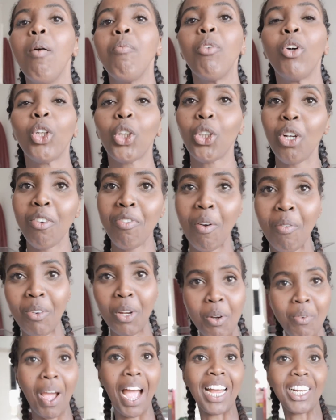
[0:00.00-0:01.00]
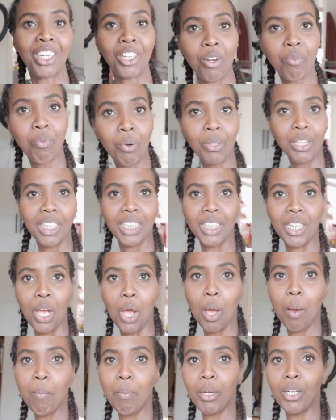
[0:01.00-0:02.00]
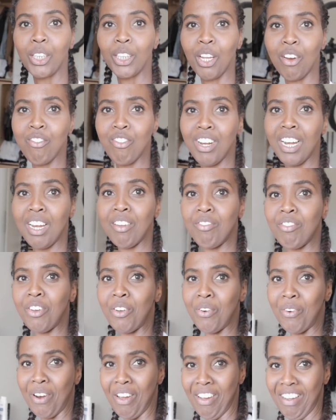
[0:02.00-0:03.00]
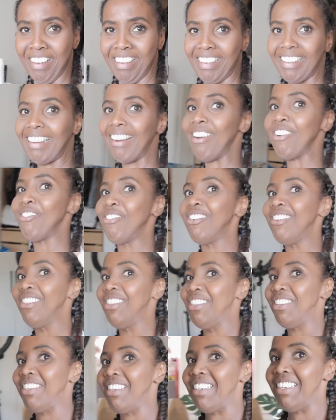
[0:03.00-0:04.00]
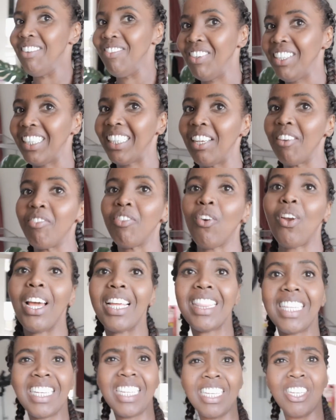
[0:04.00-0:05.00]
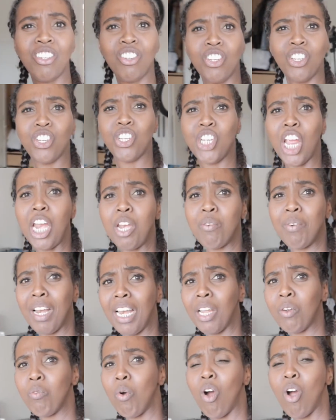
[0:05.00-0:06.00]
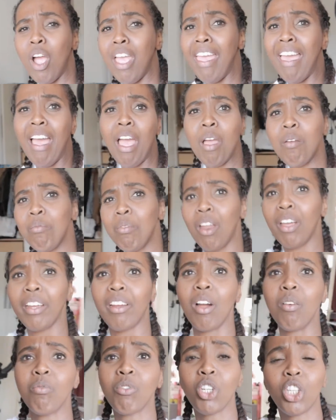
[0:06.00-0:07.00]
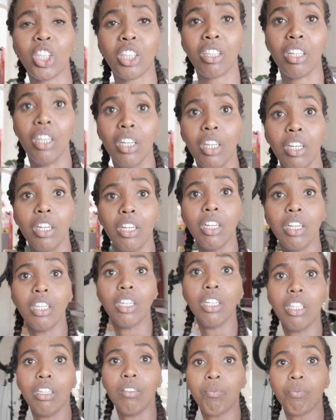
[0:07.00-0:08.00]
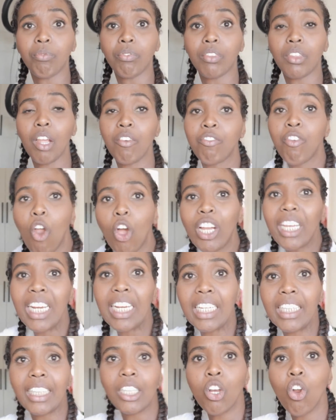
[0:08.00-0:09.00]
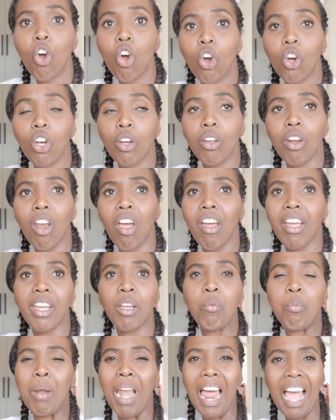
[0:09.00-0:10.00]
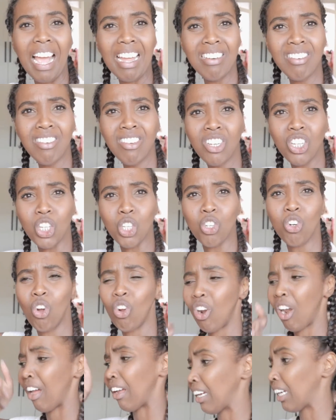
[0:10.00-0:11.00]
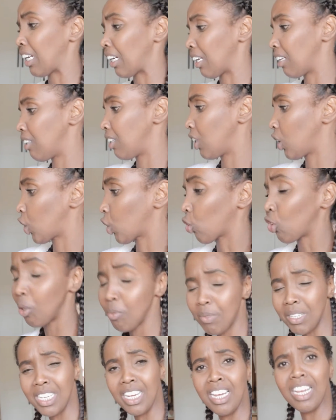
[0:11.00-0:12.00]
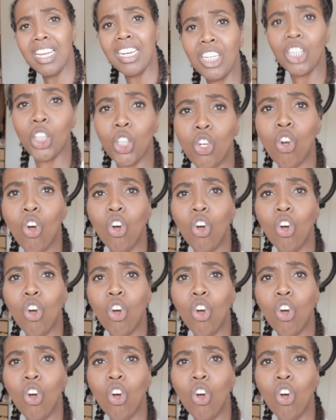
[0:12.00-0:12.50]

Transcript: not sure if I'm going to actually put this up because I really feel like I want to, because I feel like this is just genuinely what I am. Like, I'm just... Vlogging is not like planned, it's not like scripted, it's